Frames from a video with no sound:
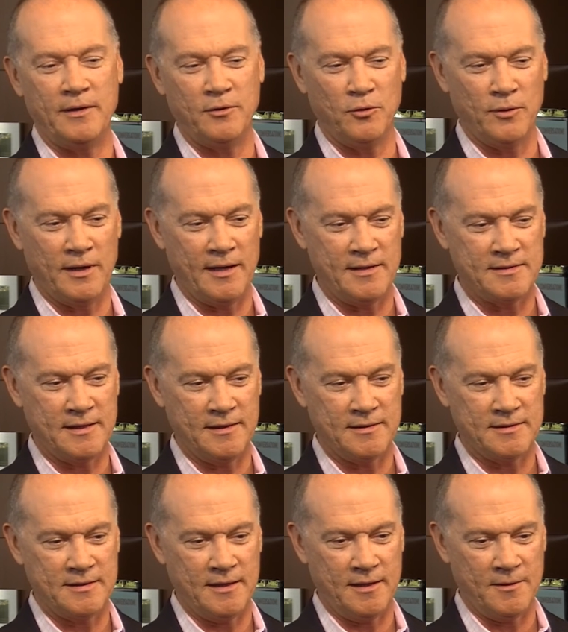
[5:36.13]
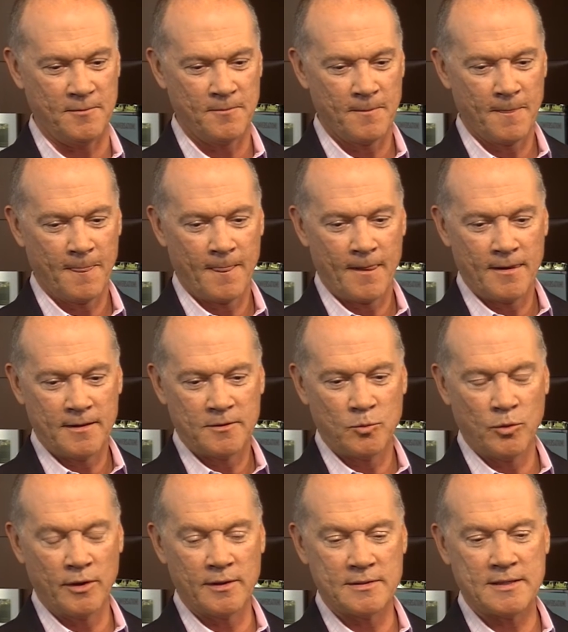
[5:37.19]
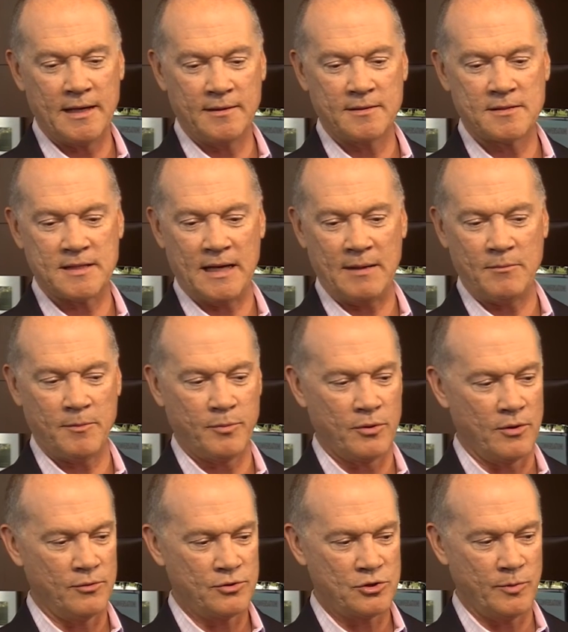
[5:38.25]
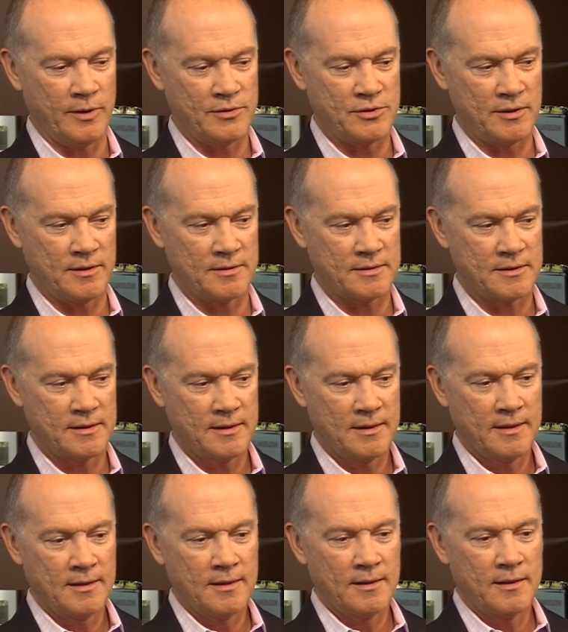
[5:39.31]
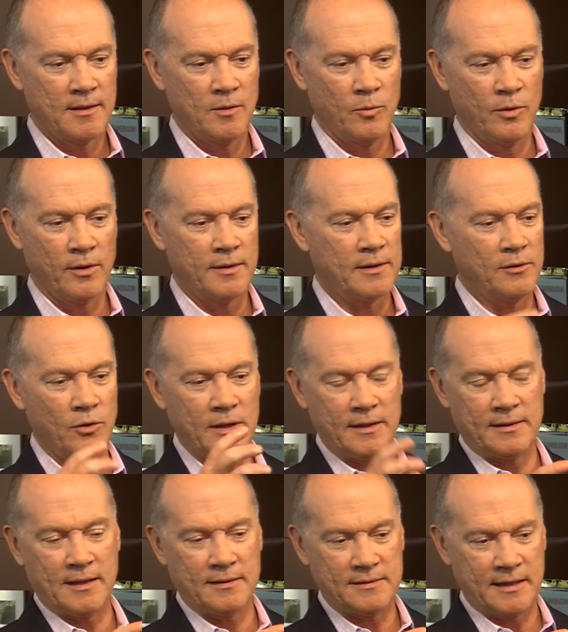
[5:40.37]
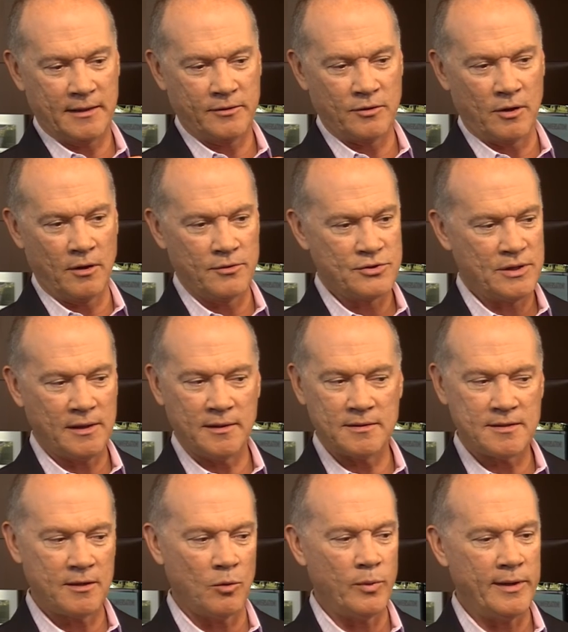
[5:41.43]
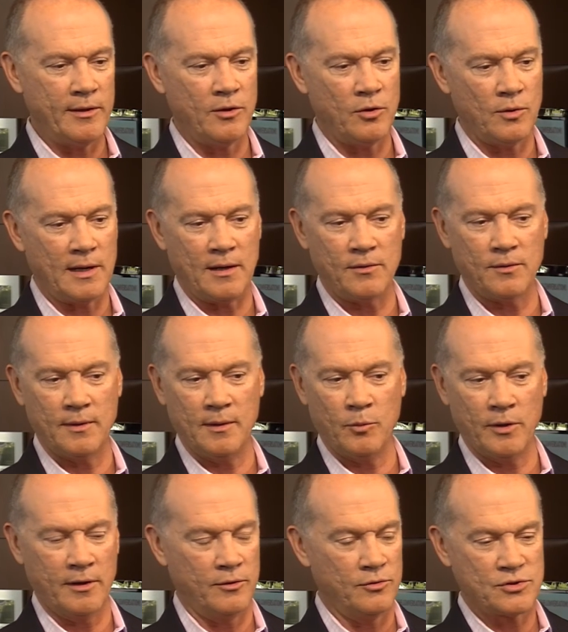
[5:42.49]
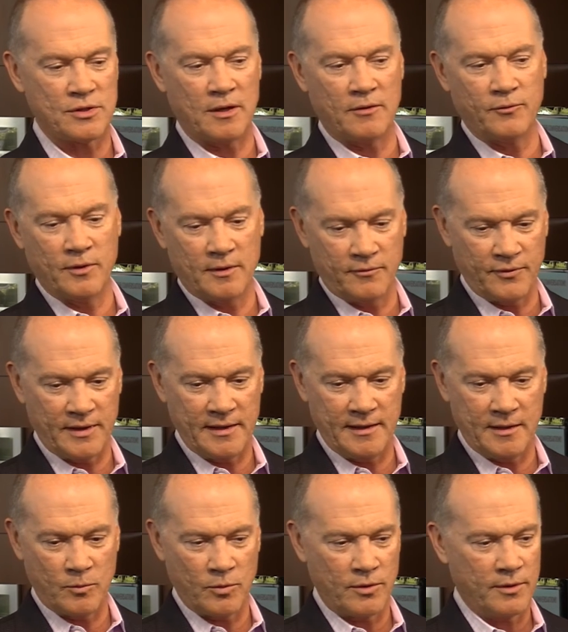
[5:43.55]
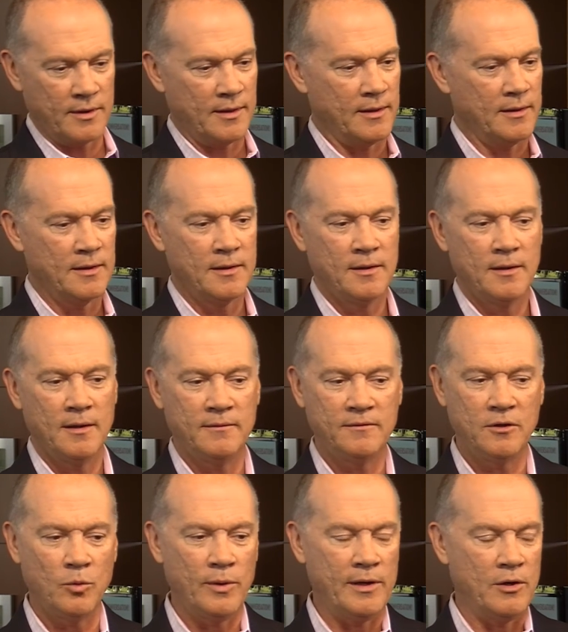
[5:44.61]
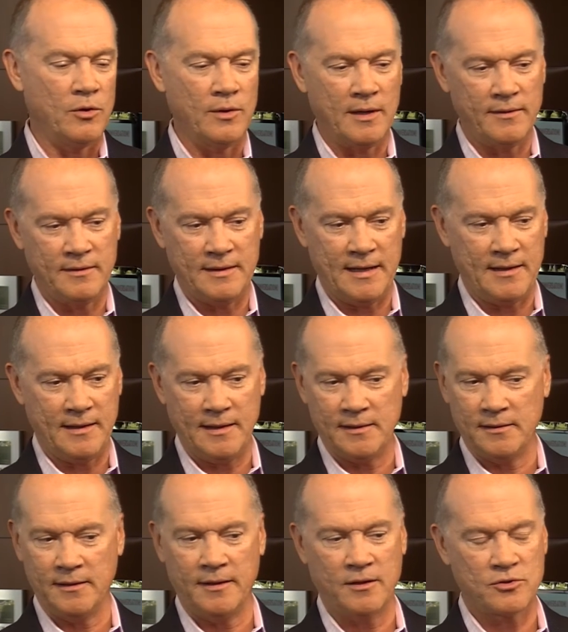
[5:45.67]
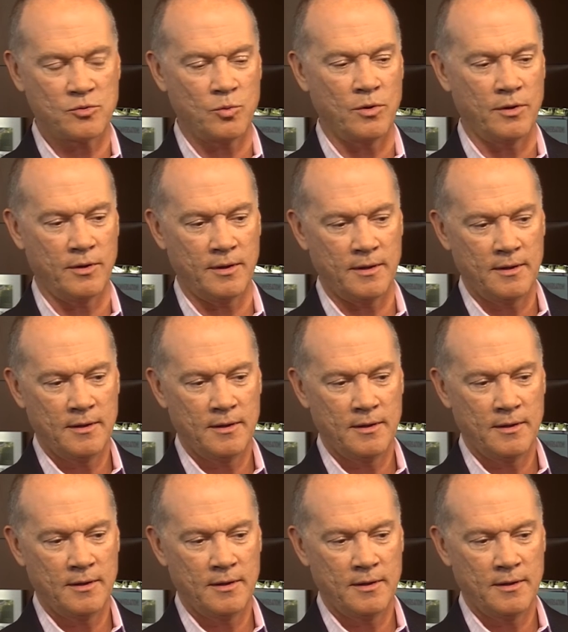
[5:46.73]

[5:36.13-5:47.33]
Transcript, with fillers: do at A T and T, we're going to take the same approach, which is we're going to look at that technology, and until we know how we're going to do software-defined networking, until we know how the data analytics work,